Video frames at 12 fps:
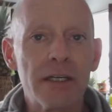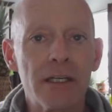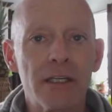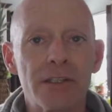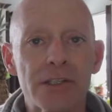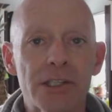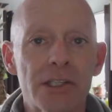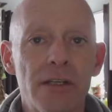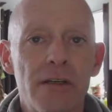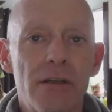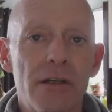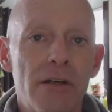is
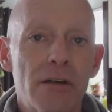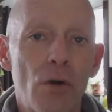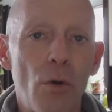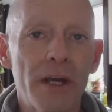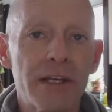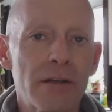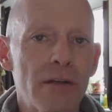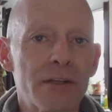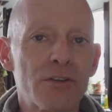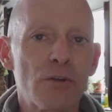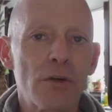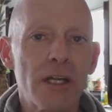quite
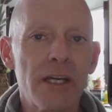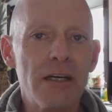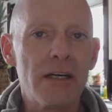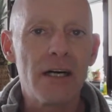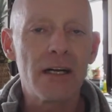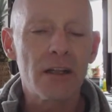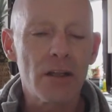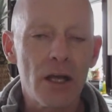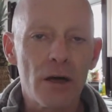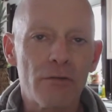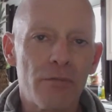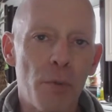literally a
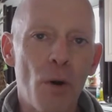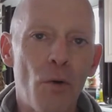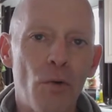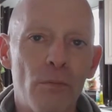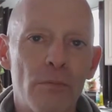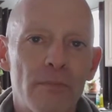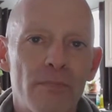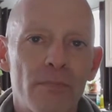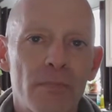love poem